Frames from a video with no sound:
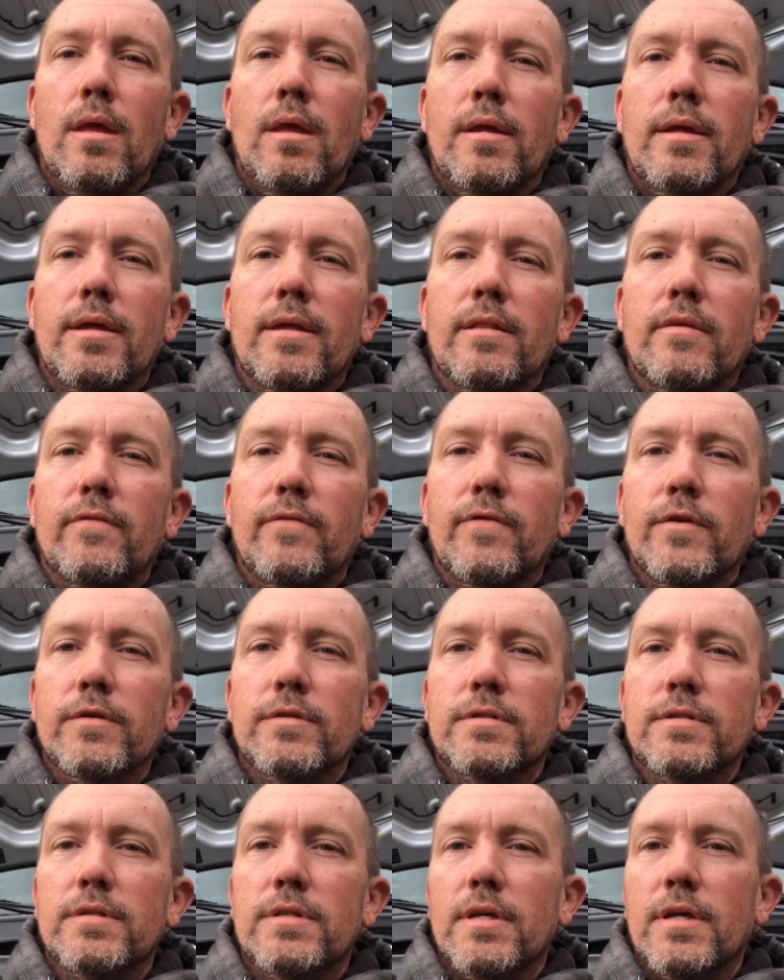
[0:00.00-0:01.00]
Okay, the
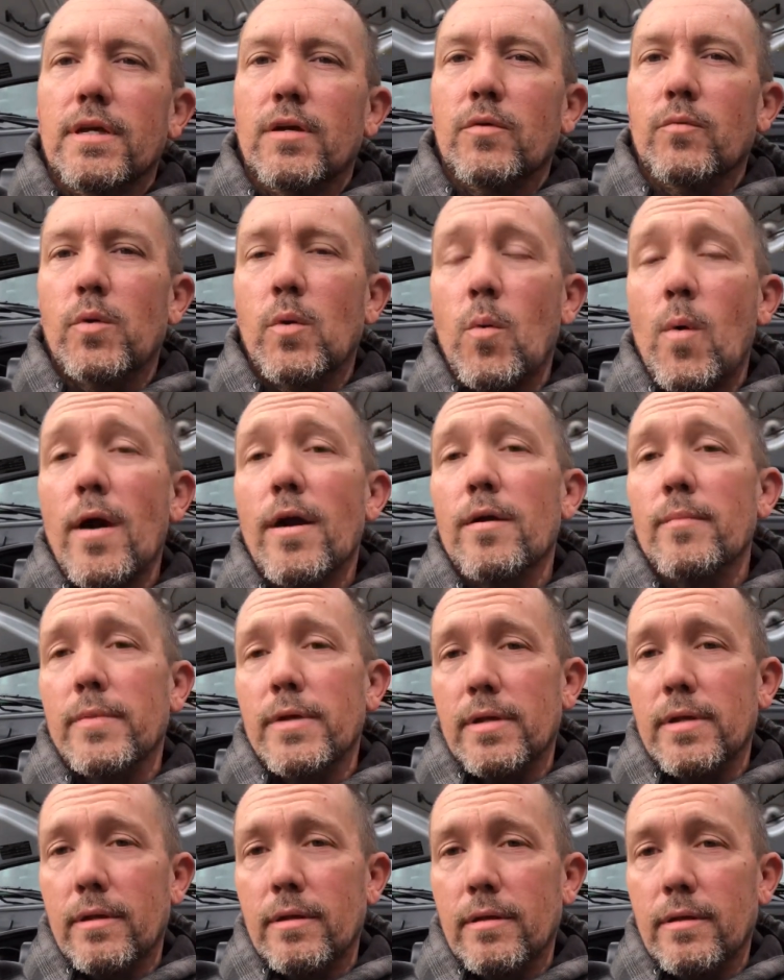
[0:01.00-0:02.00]
first uh,
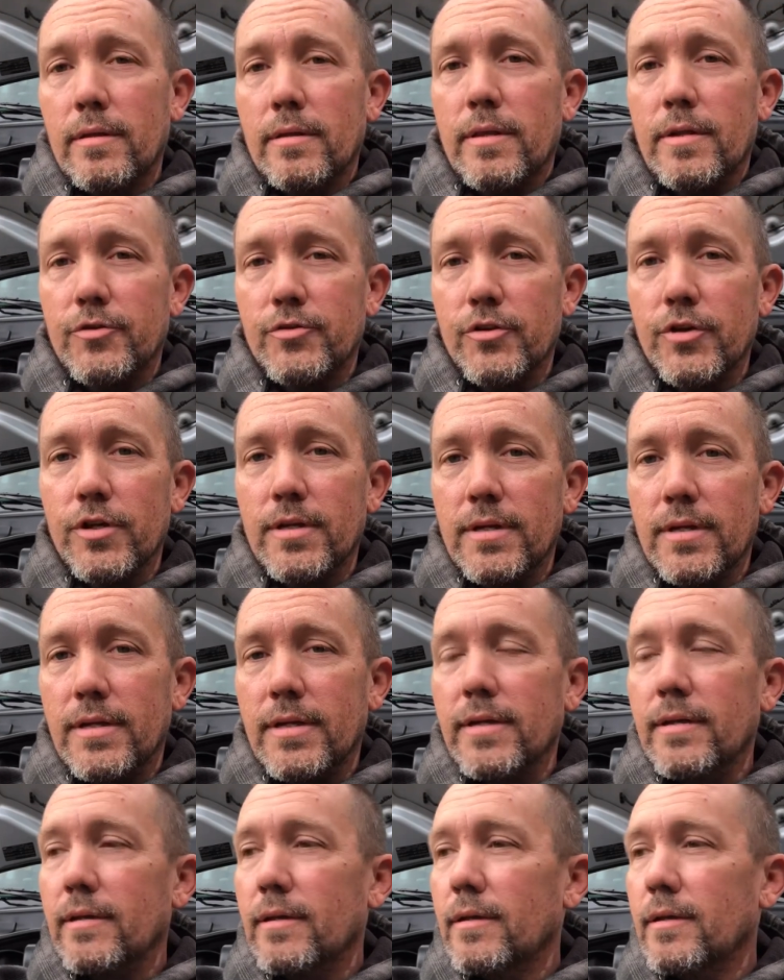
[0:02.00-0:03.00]
requirement that you're gonna
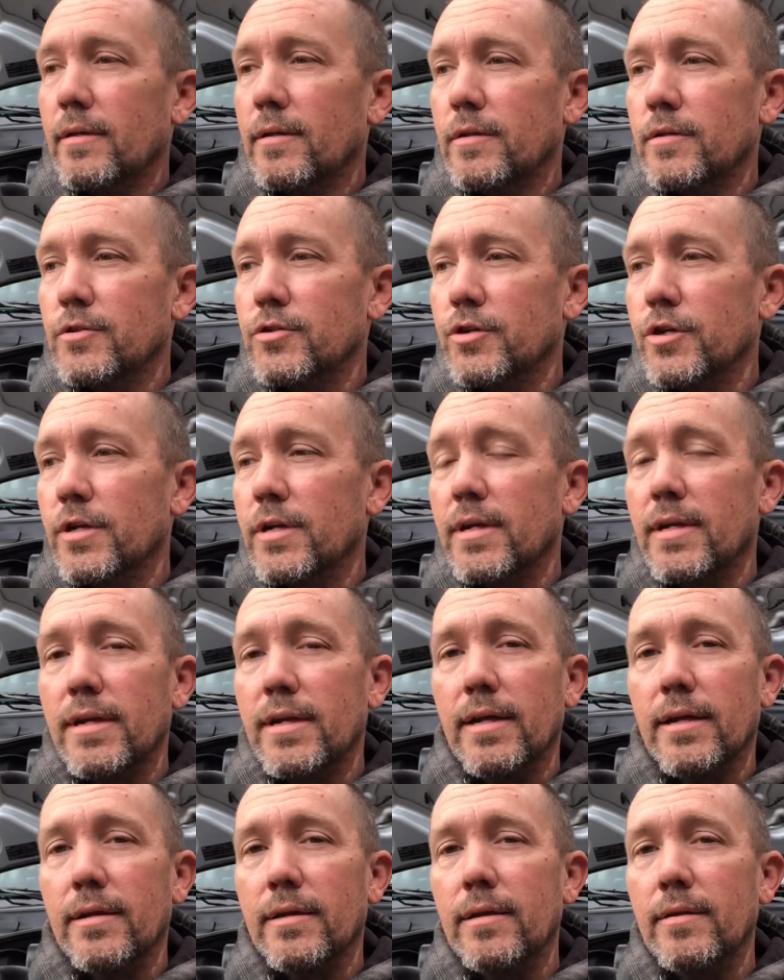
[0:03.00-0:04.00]
need is you're gonna
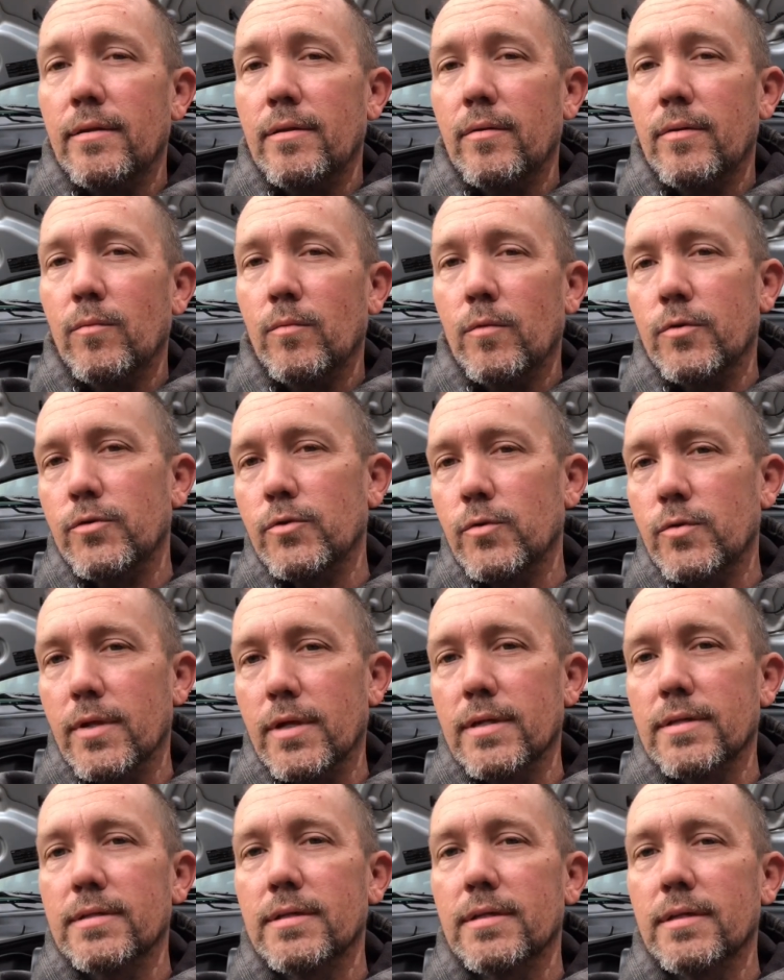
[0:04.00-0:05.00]
need the two
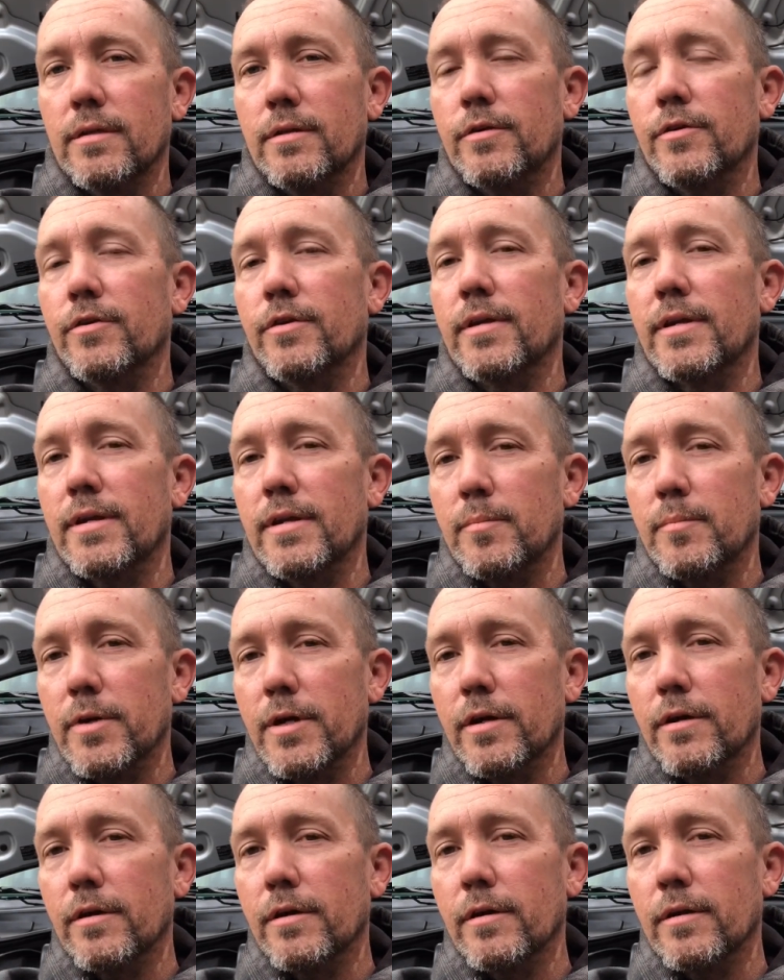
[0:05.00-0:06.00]
things. You're gonna need a
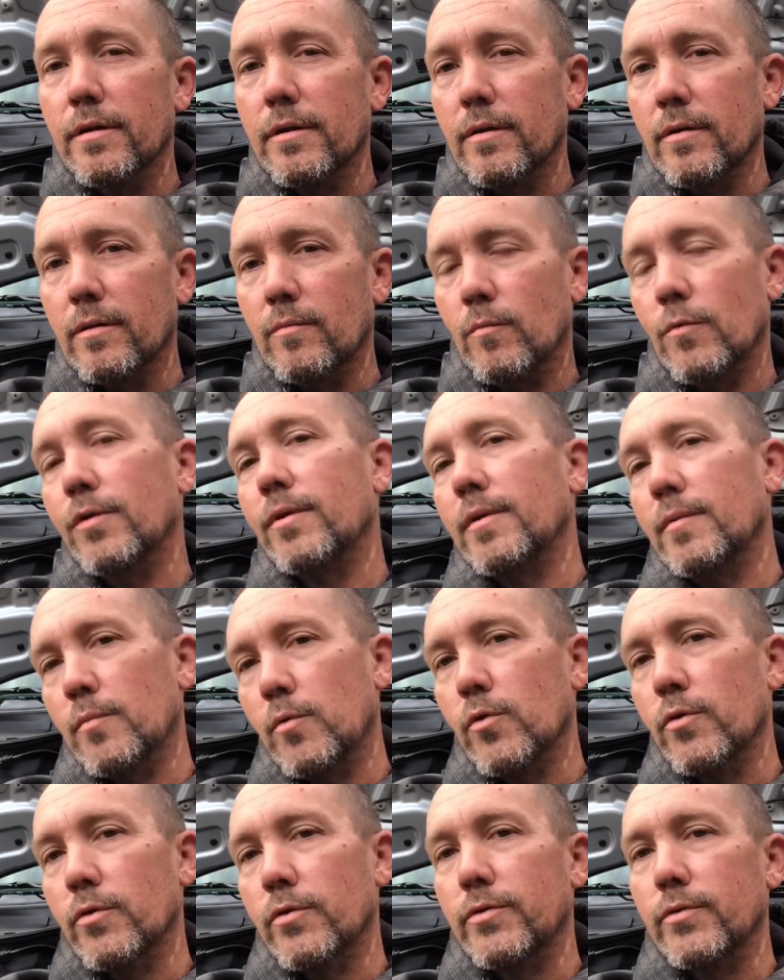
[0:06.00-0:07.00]
bigger, well, you need
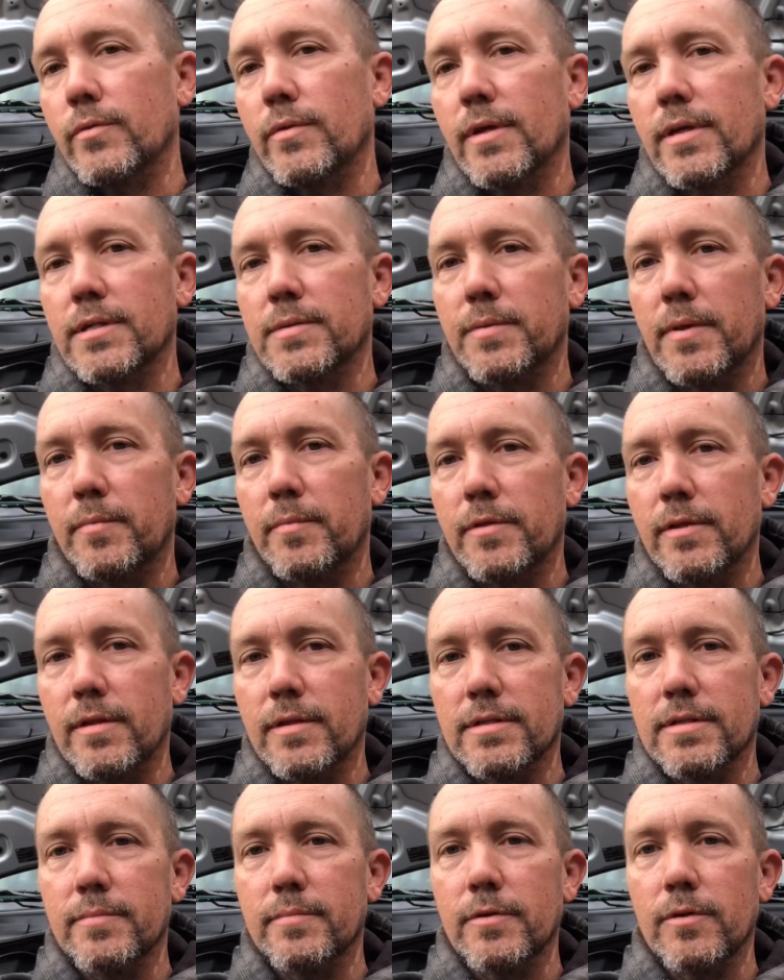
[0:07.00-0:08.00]
more than two things, but I'm gonna
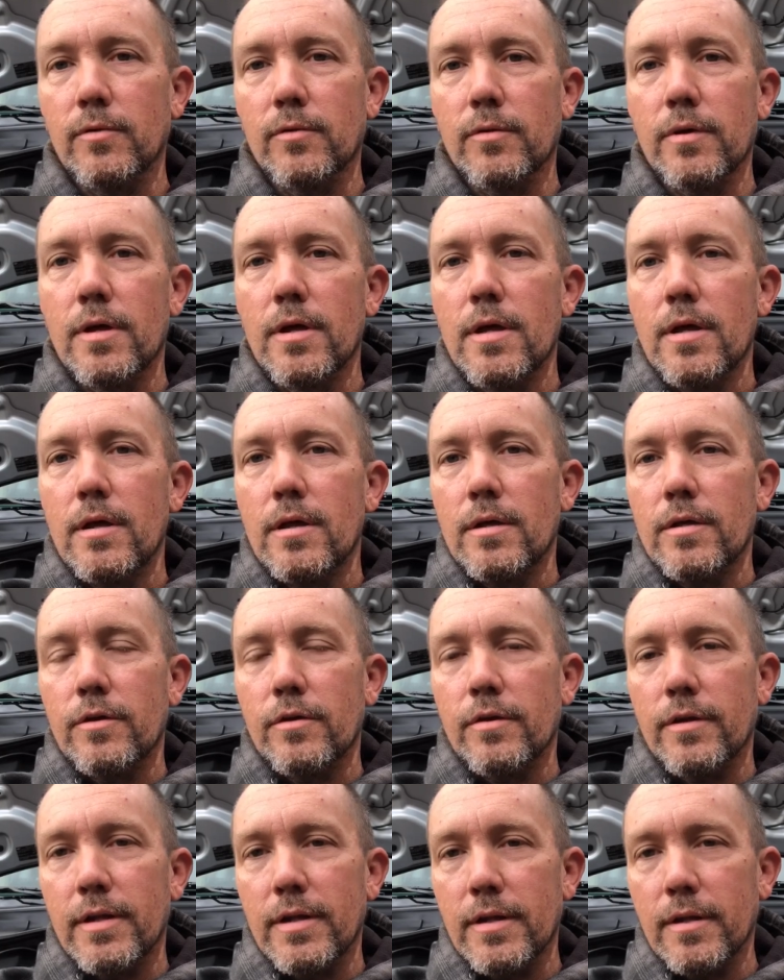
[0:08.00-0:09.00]
list them in order.
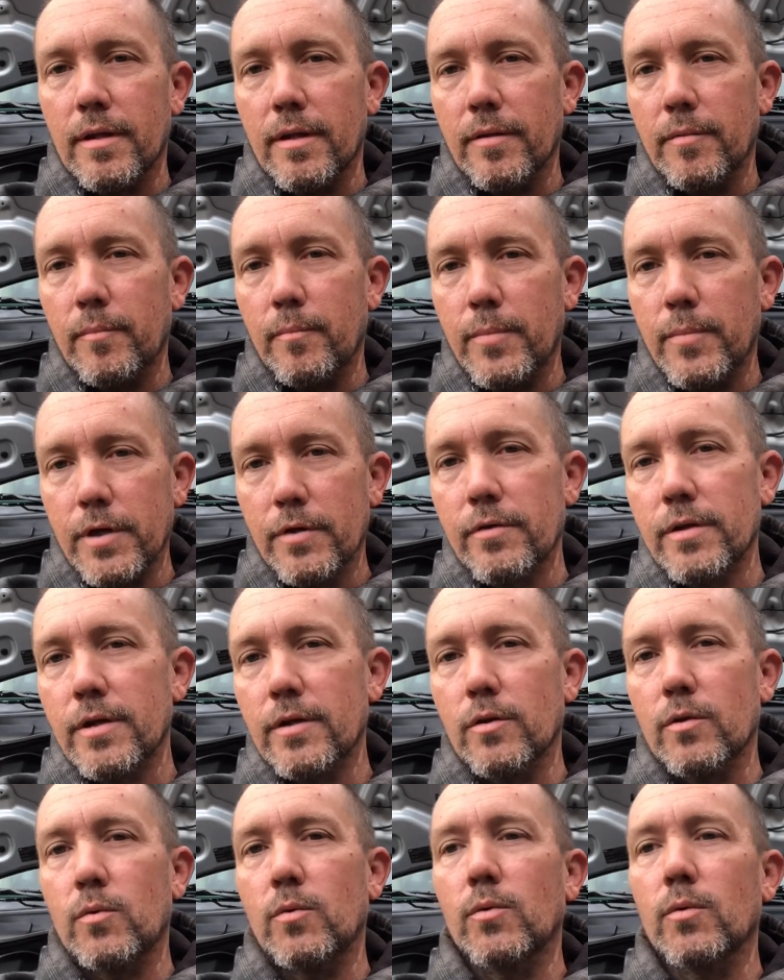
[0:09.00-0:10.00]
You're gonna need a bigger
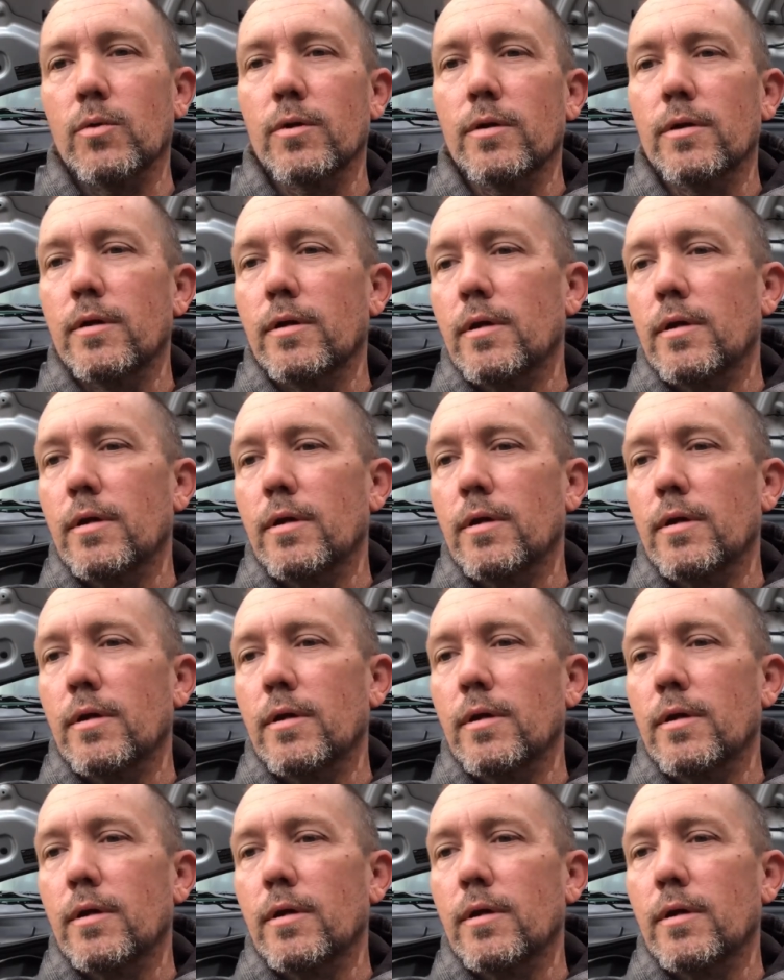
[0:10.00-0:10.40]
intercooler